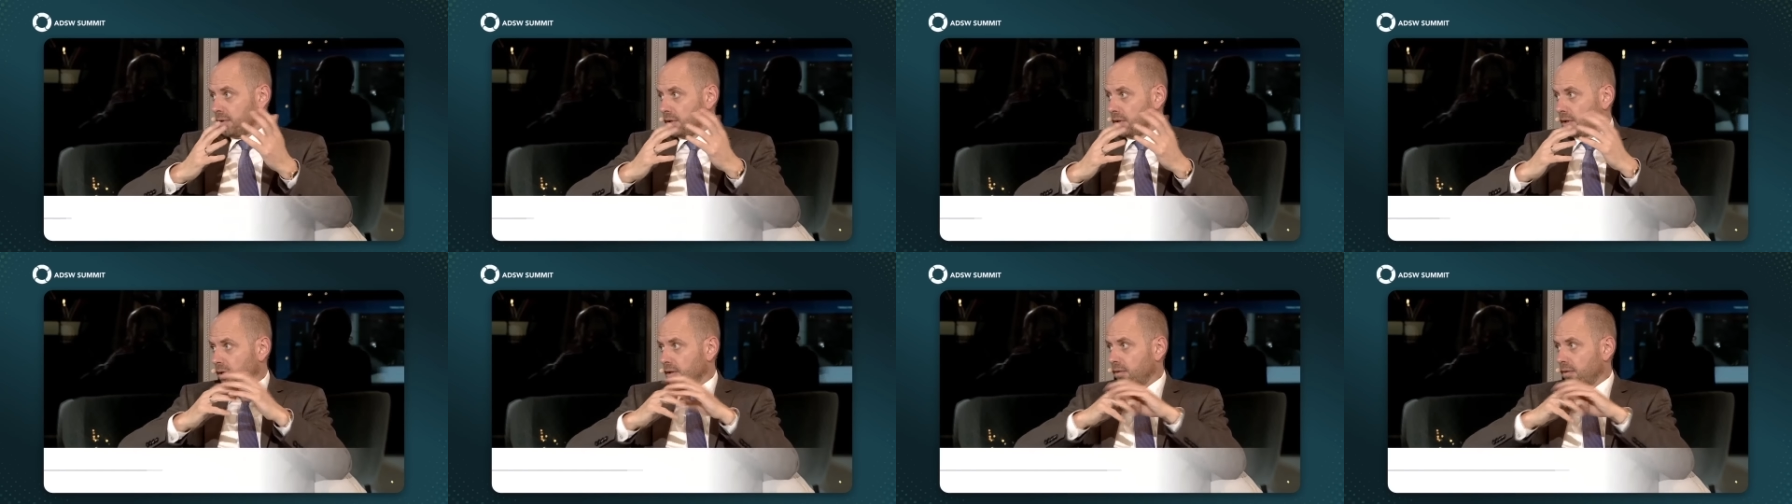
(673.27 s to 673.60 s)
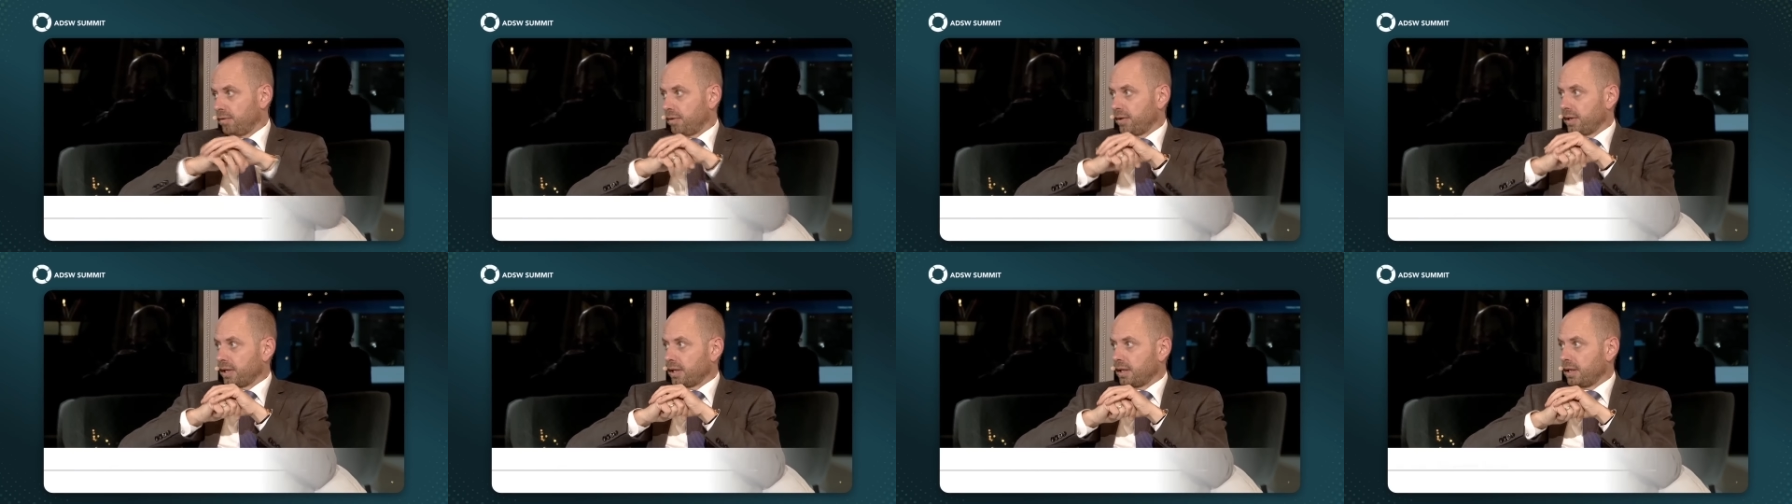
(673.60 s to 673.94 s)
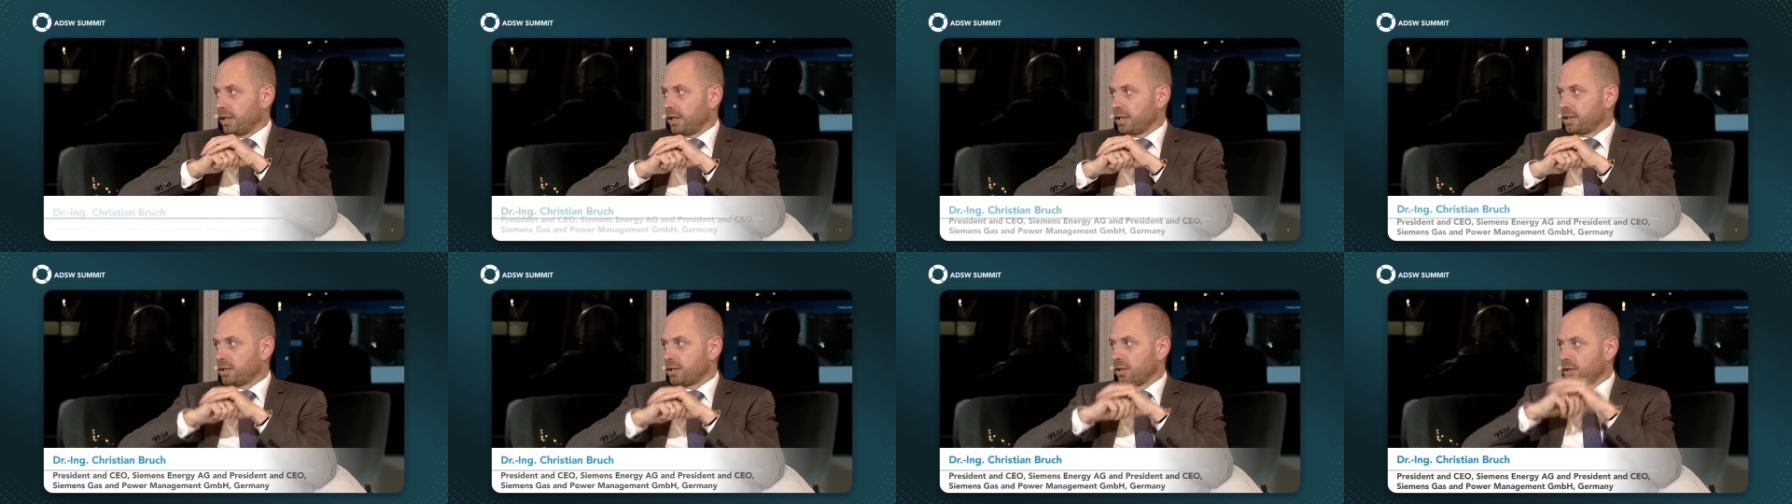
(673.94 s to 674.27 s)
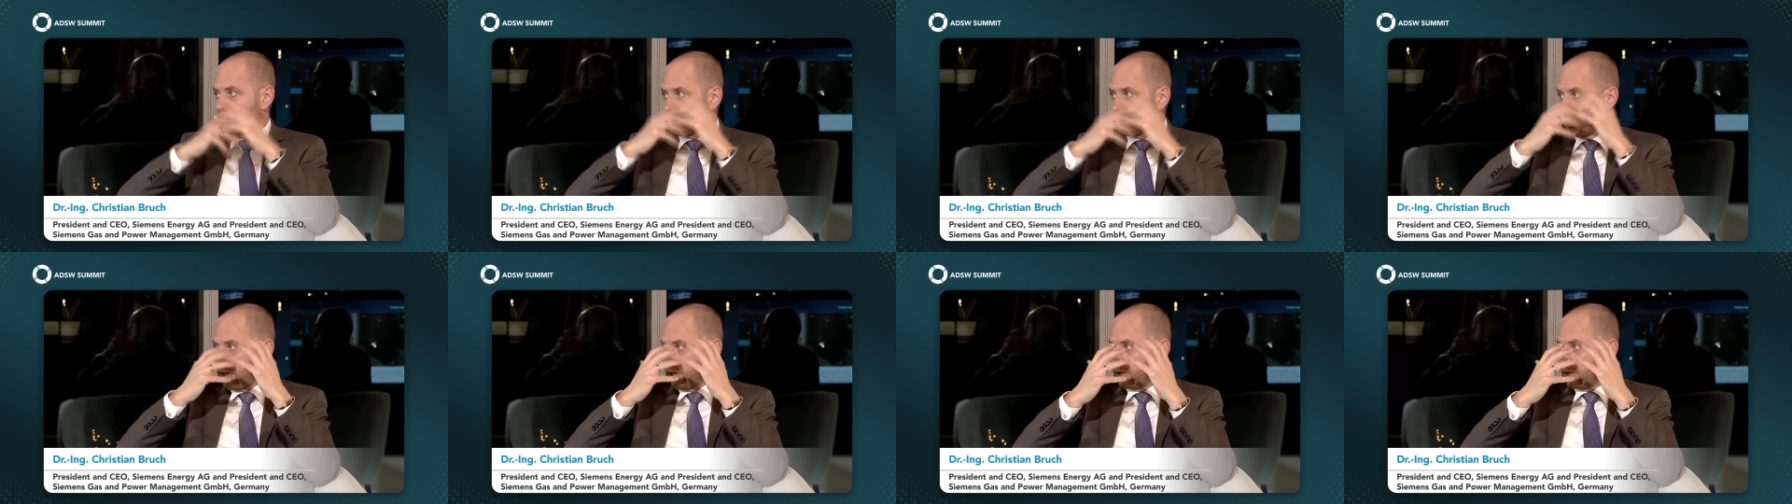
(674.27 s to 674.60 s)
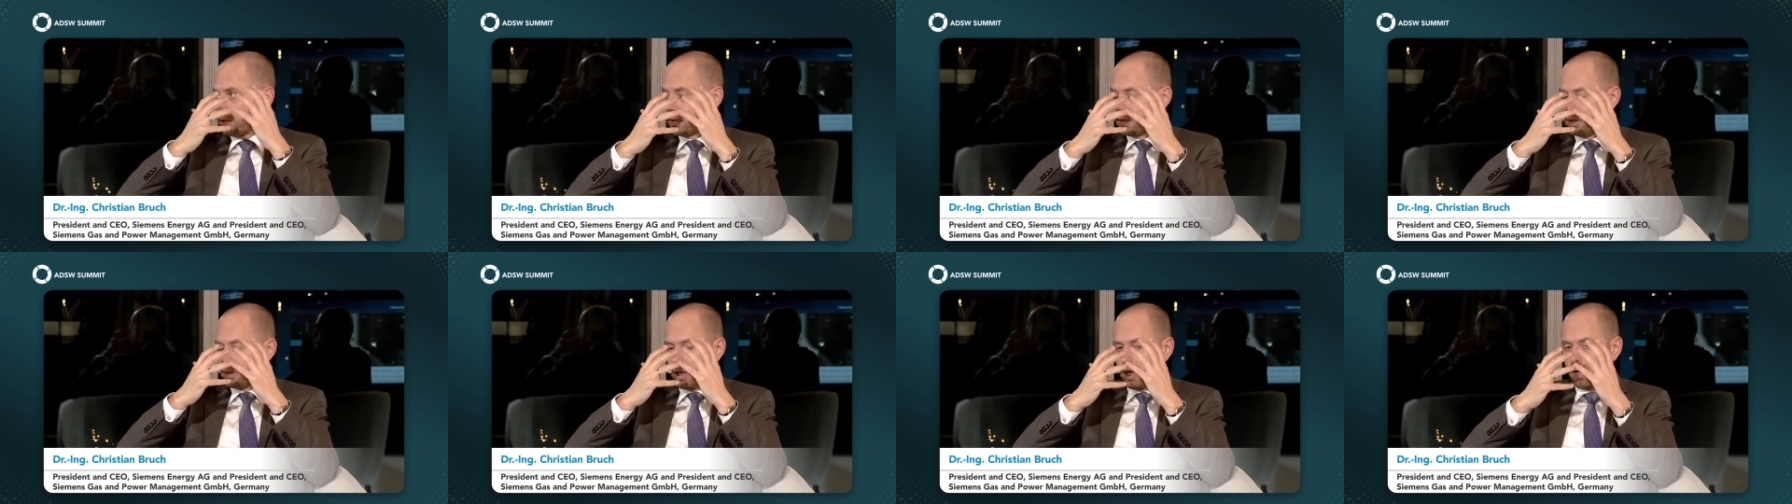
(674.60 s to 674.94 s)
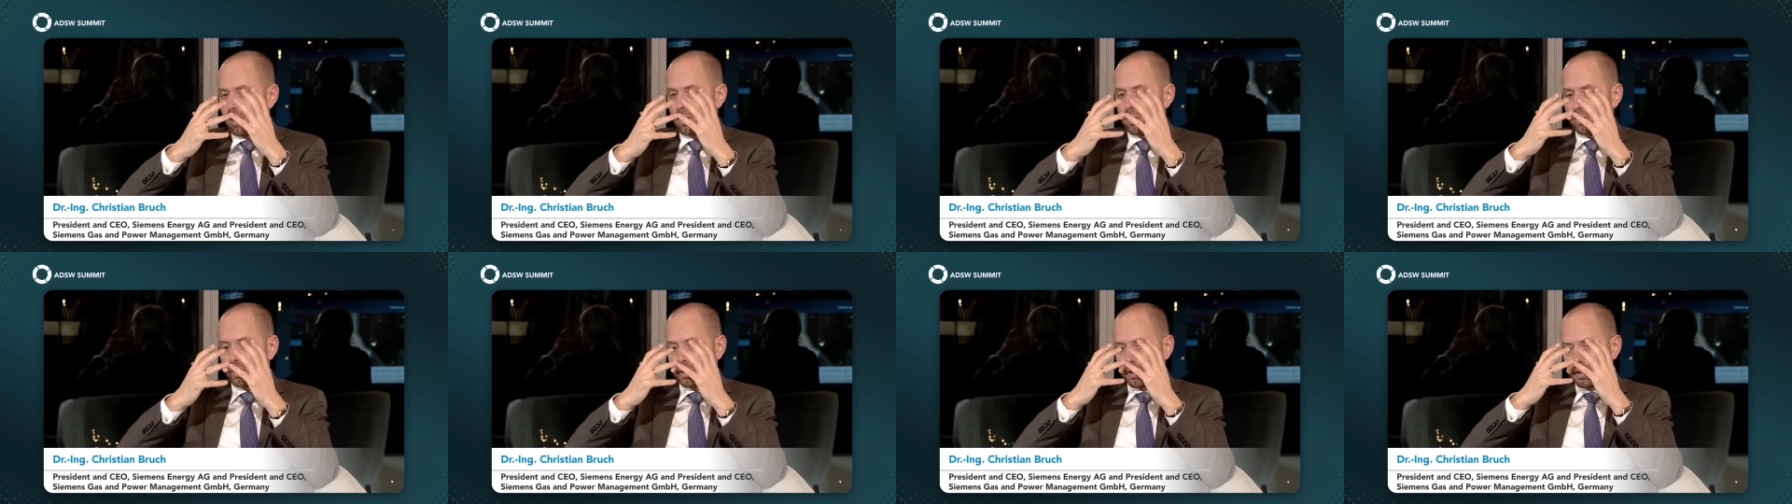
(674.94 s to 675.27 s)
Very clearly. So it's about
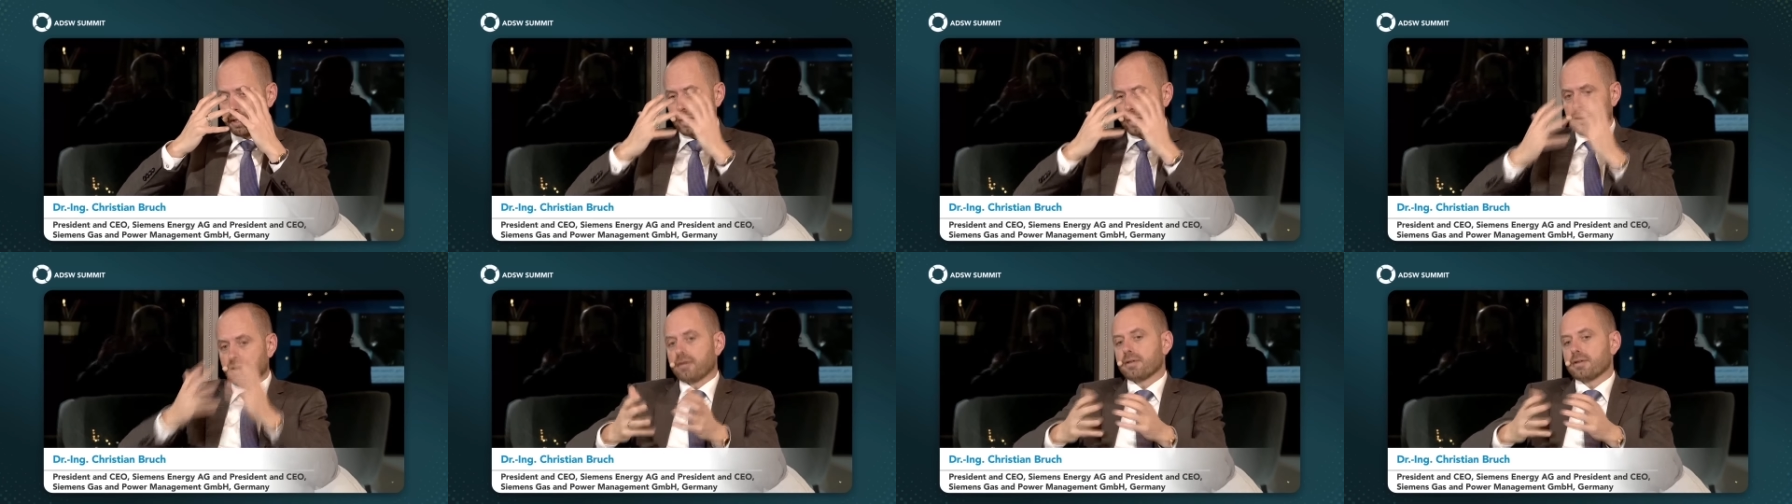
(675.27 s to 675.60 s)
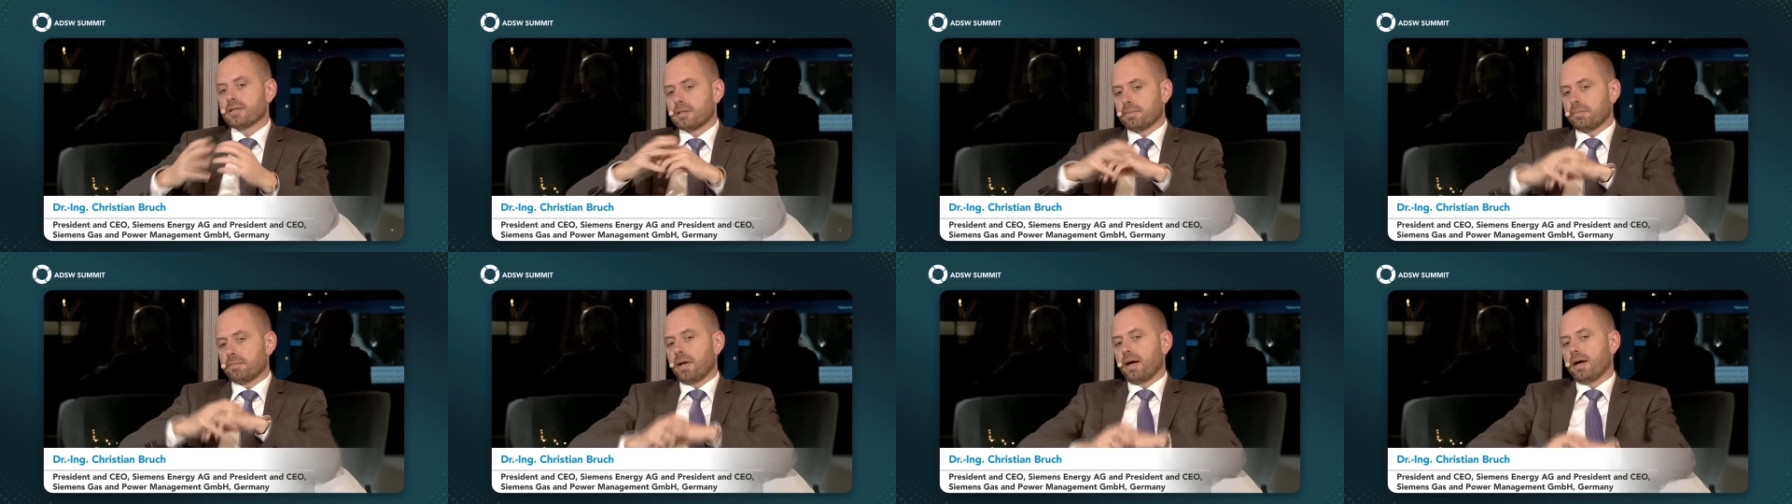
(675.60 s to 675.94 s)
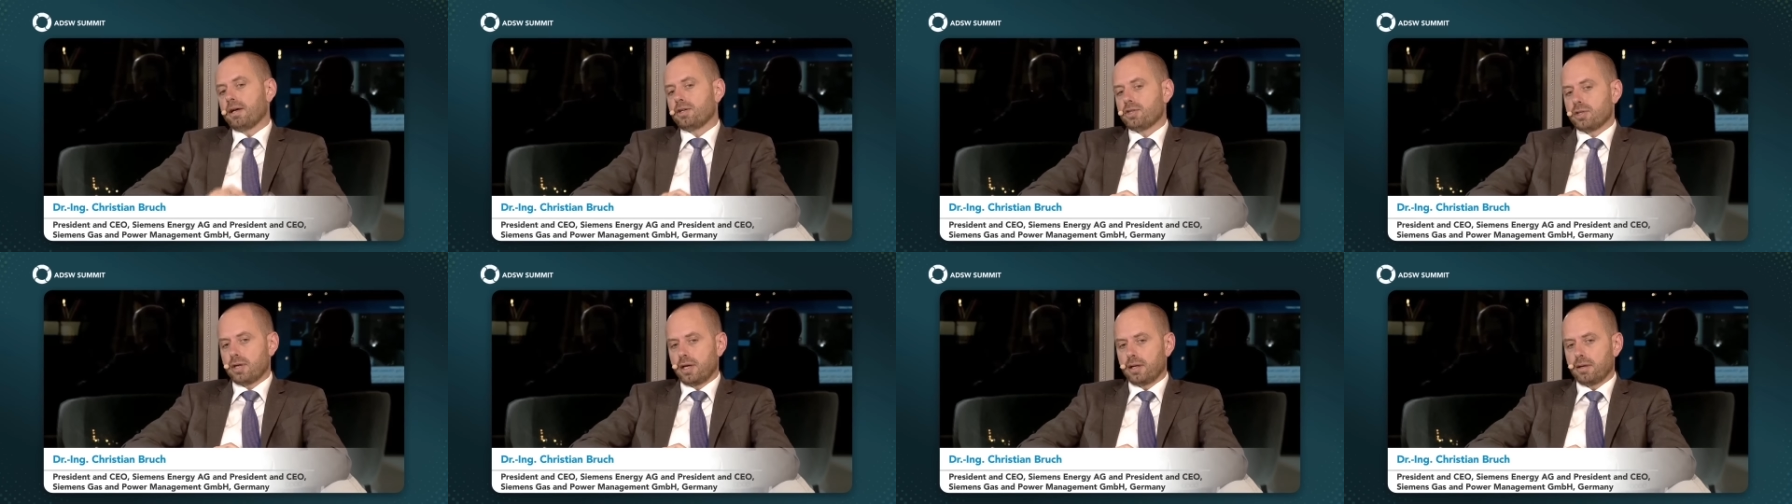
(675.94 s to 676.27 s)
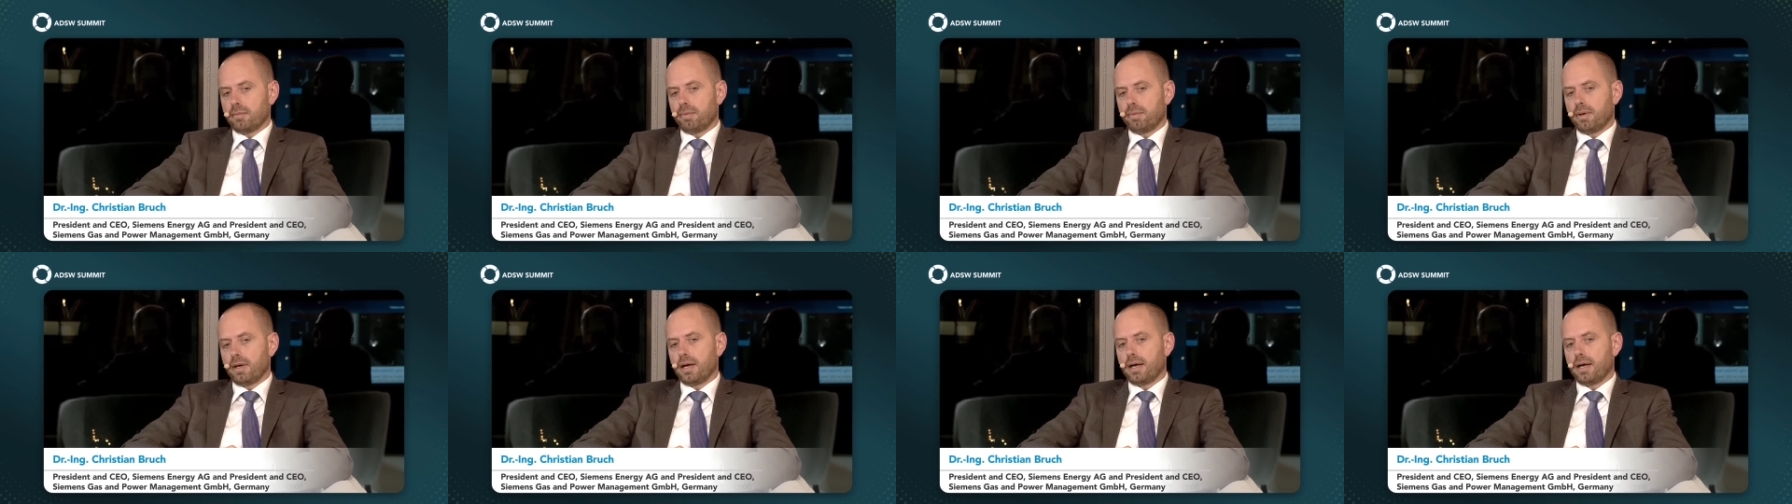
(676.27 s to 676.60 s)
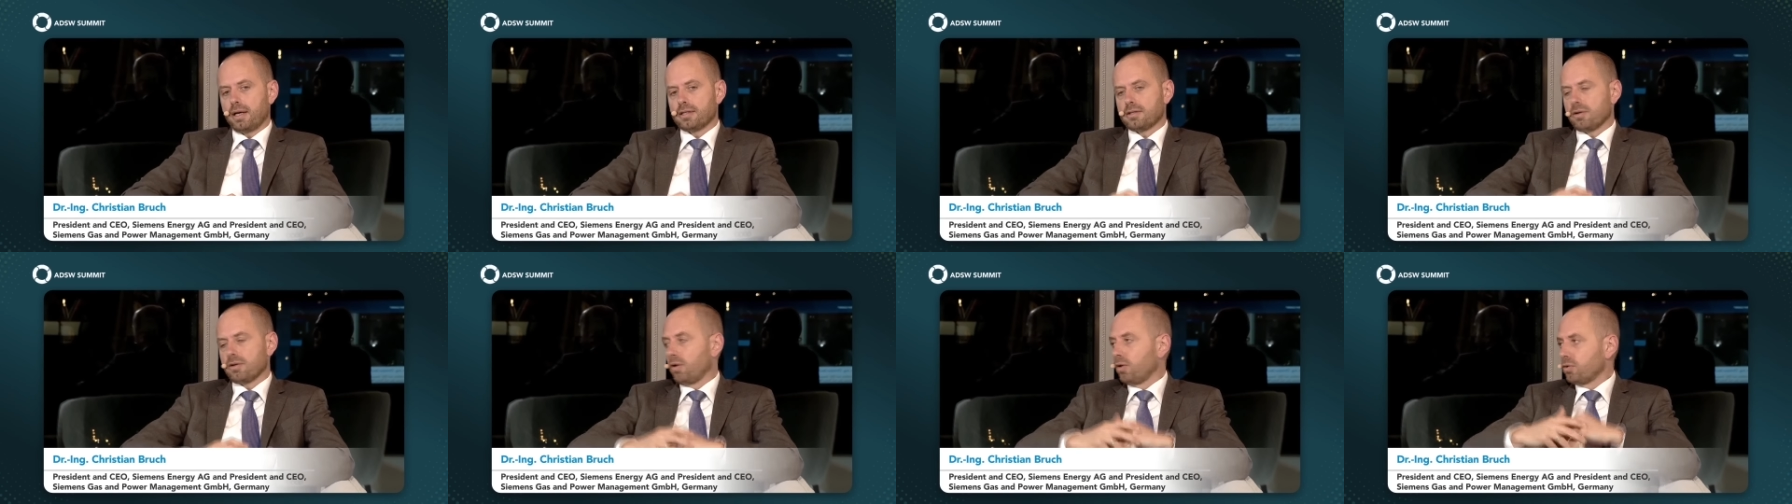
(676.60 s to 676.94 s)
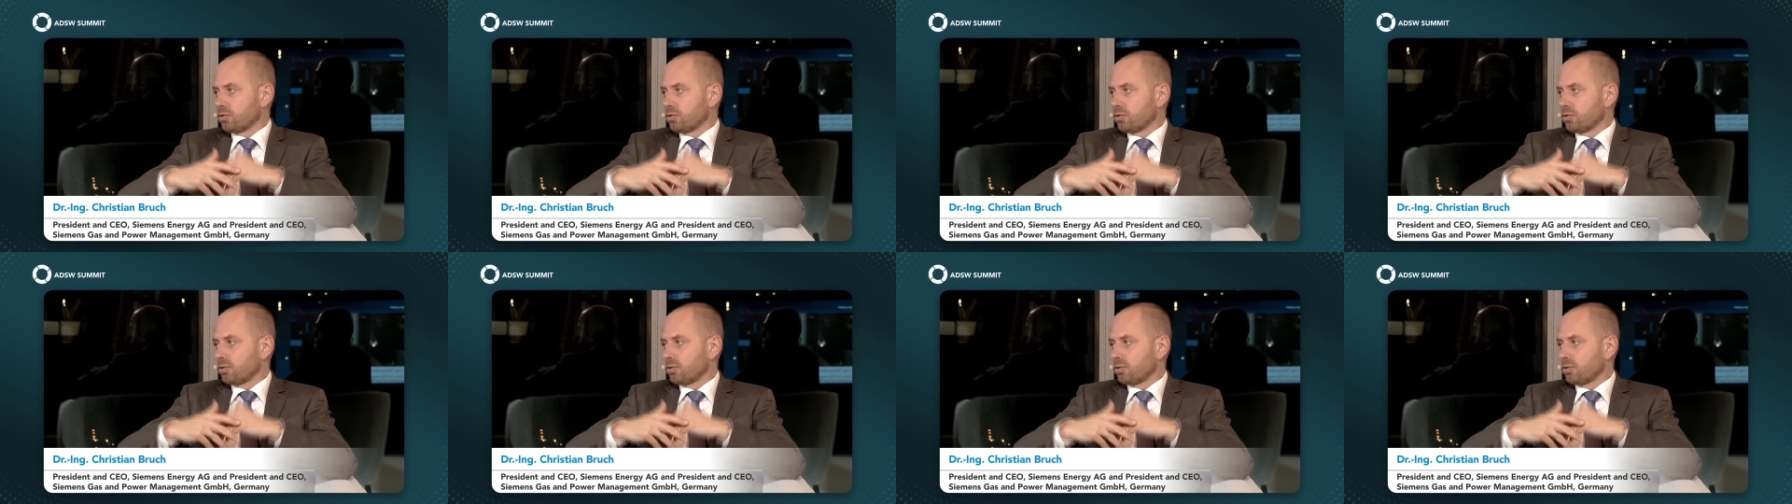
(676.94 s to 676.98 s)
now getting the supply chain in place,